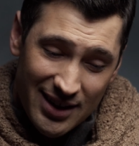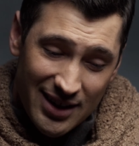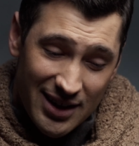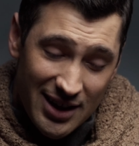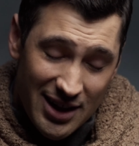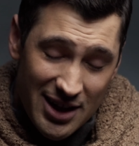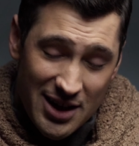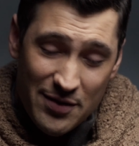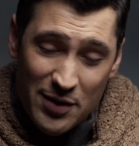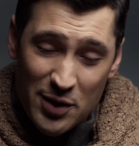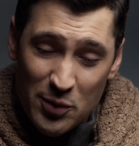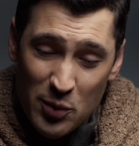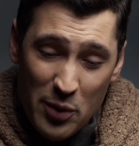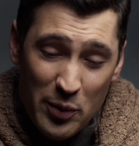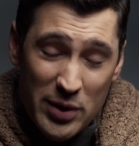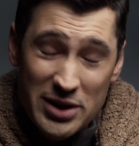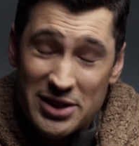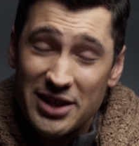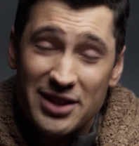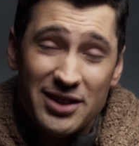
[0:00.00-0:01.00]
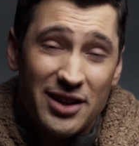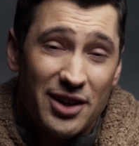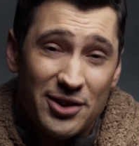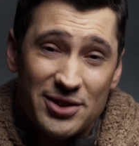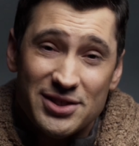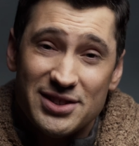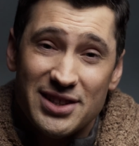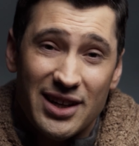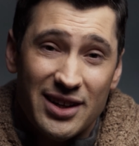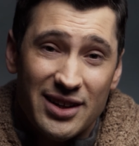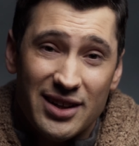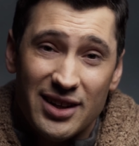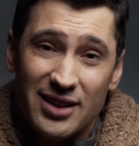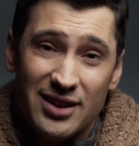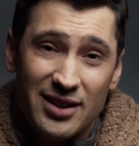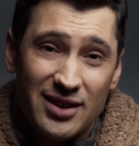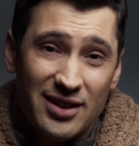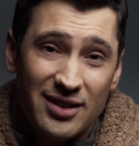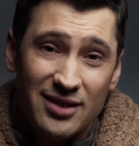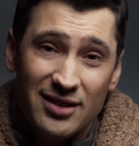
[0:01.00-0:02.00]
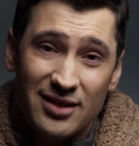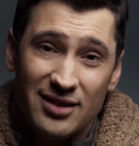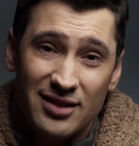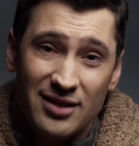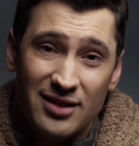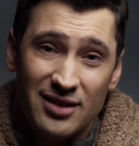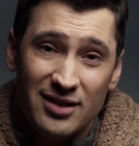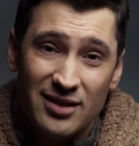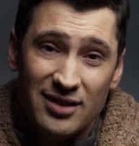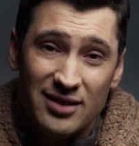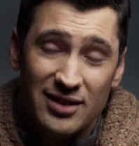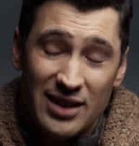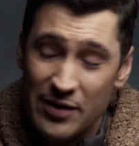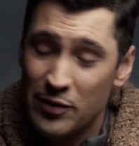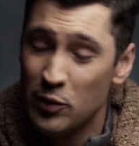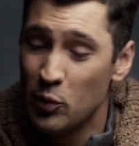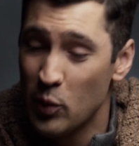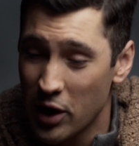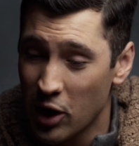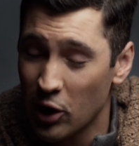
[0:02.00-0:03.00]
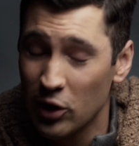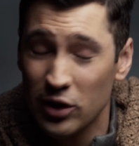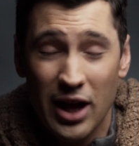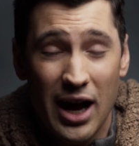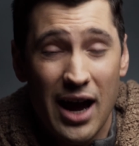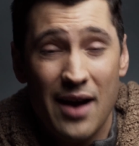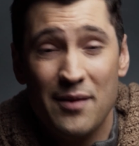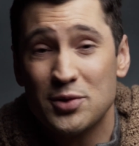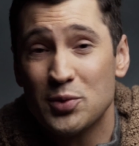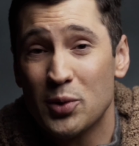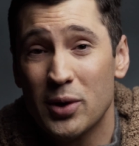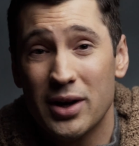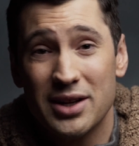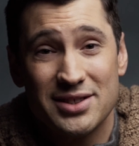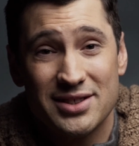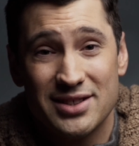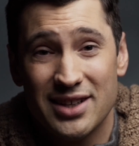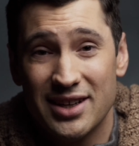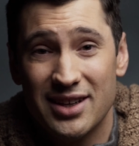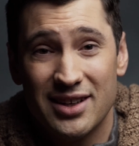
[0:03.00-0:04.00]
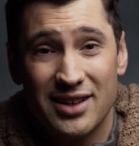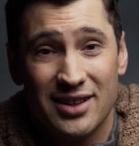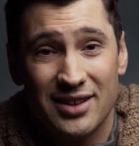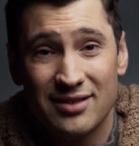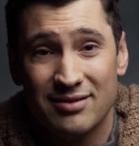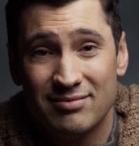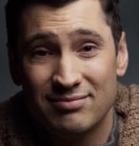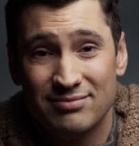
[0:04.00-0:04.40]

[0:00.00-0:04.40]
even when we didn't understand it, even when our lives were at stake.